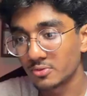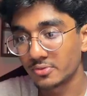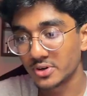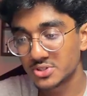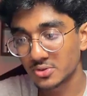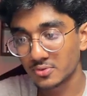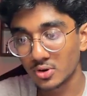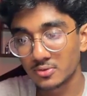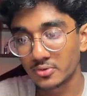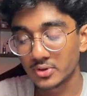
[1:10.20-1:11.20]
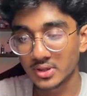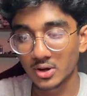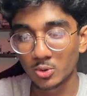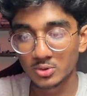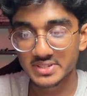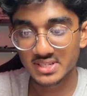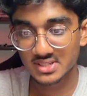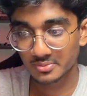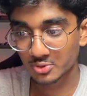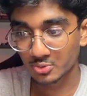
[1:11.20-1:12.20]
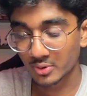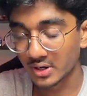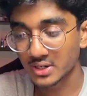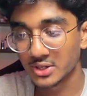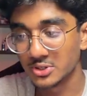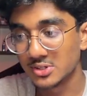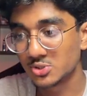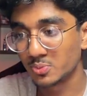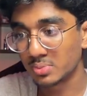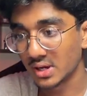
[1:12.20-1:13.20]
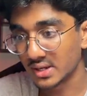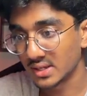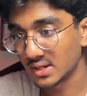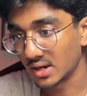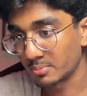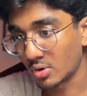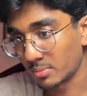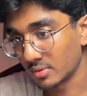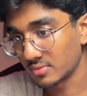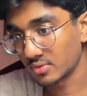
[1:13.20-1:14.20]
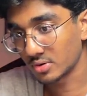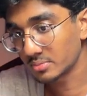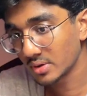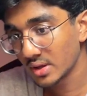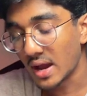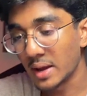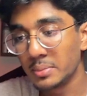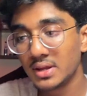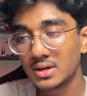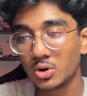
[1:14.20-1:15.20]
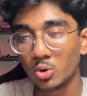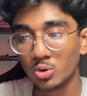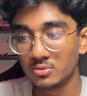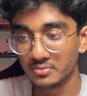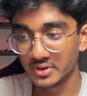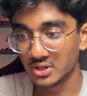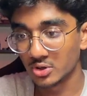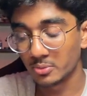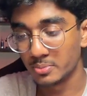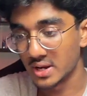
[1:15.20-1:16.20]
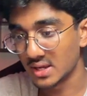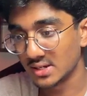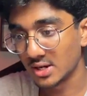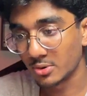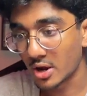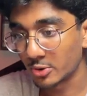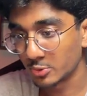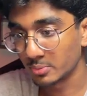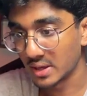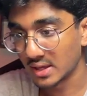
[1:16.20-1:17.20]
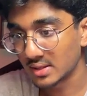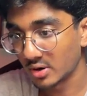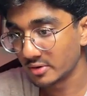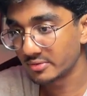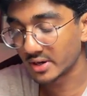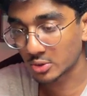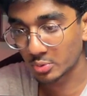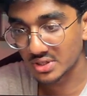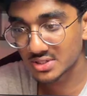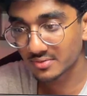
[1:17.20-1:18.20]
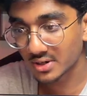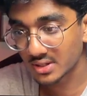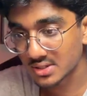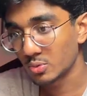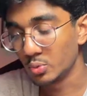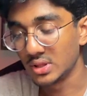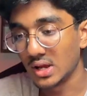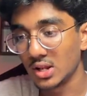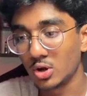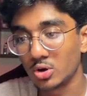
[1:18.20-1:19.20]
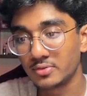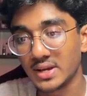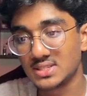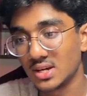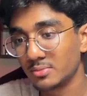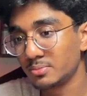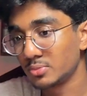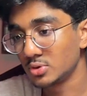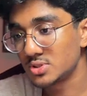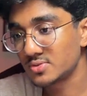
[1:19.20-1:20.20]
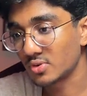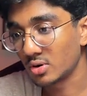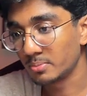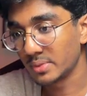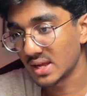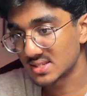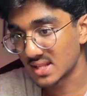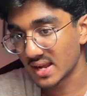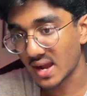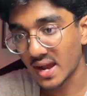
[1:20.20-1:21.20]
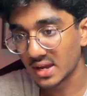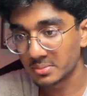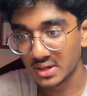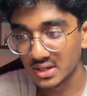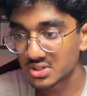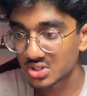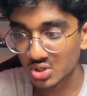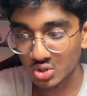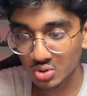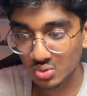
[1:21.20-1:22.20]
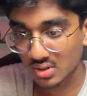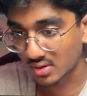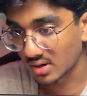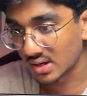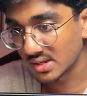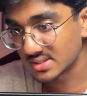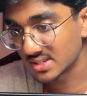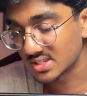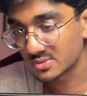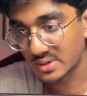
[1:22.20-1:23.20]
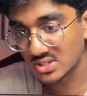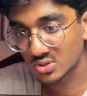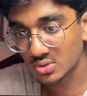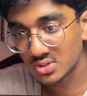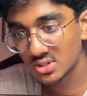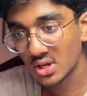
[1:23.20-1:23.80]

First of all, for the whole system to work, you need to plug in a pop-up form. I made a whole video breaking down how to make perfect quiz funnels with a lot of examples from brands like IMH, Snow, Grants, and Space Goods.